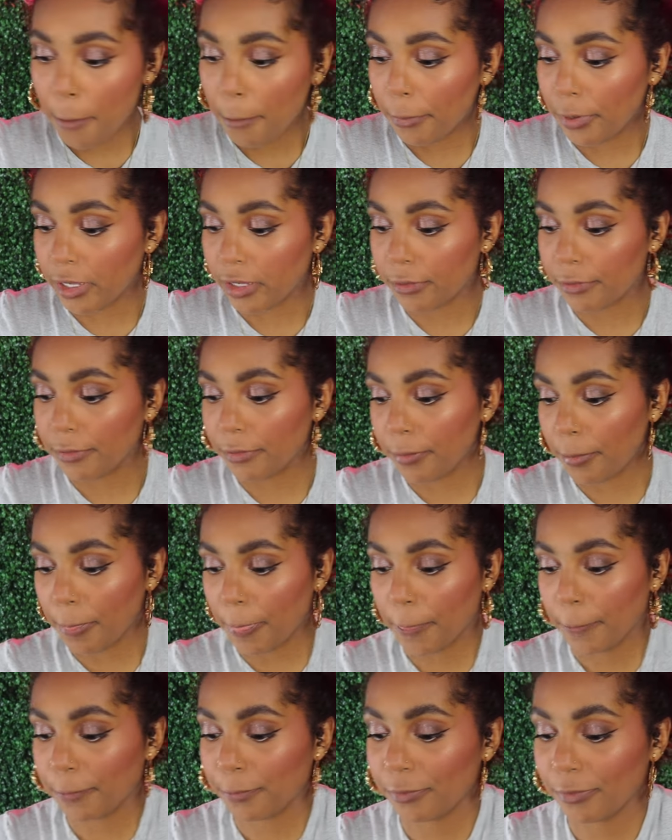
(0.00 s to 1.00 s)
But
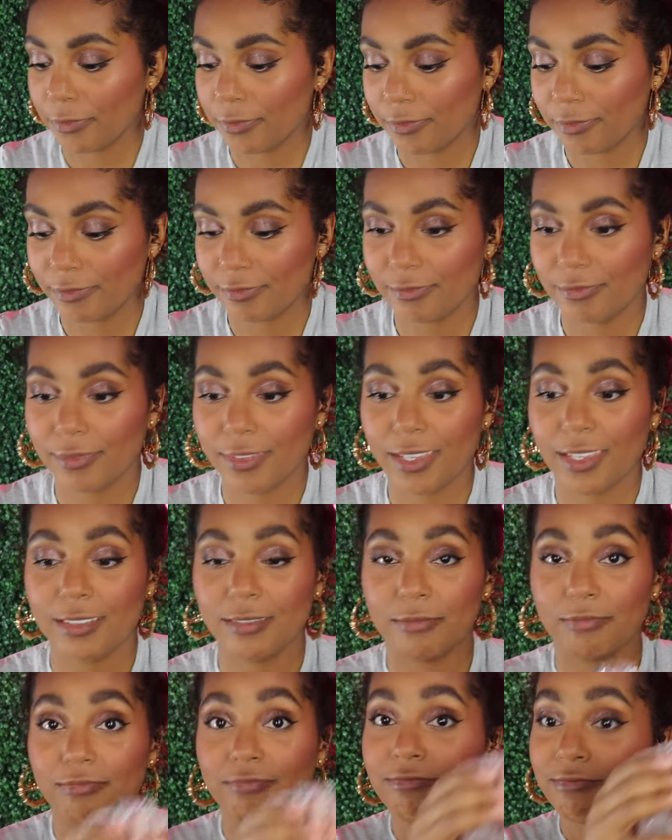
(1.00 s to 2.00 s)

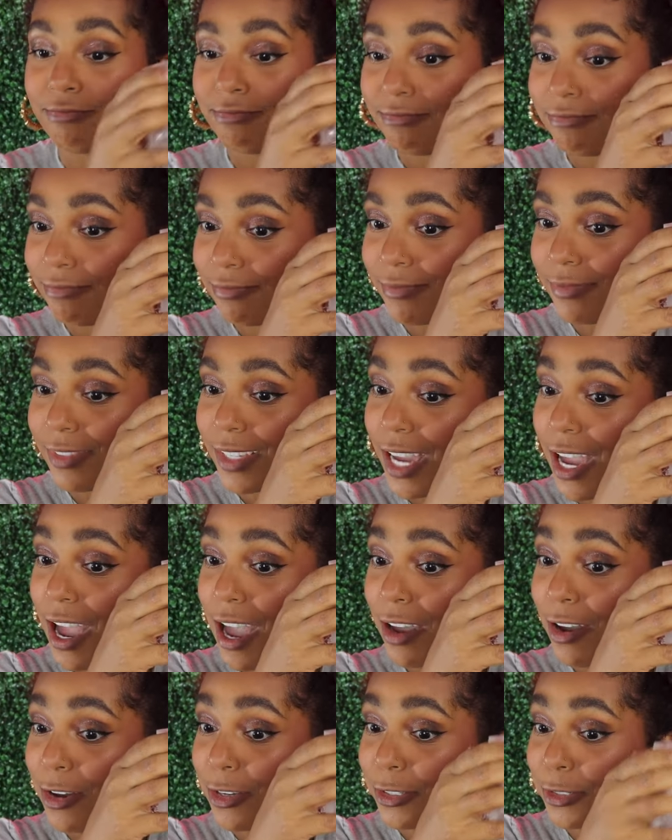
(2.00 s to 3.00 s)

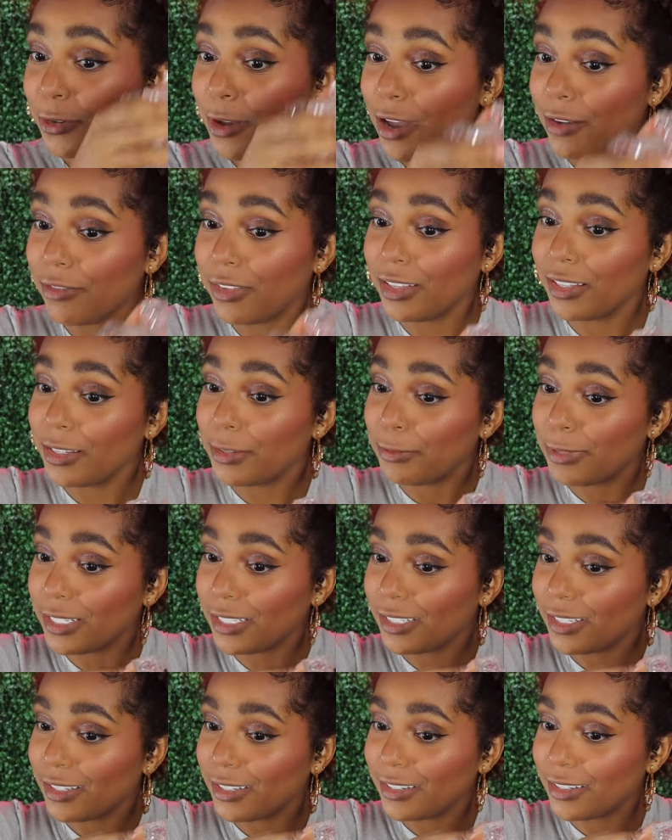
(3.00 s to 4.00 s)
I also have the
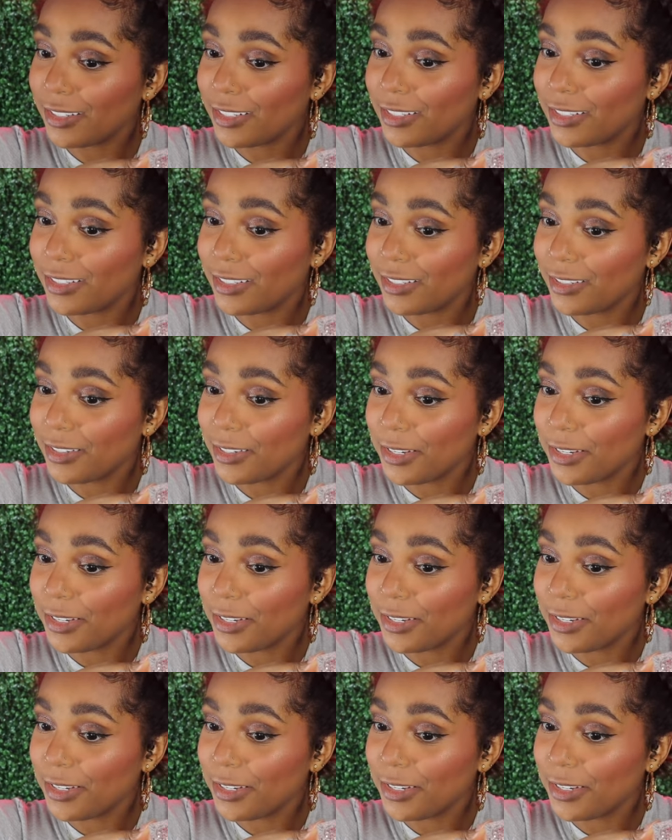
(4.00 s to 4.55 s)
lipsticks.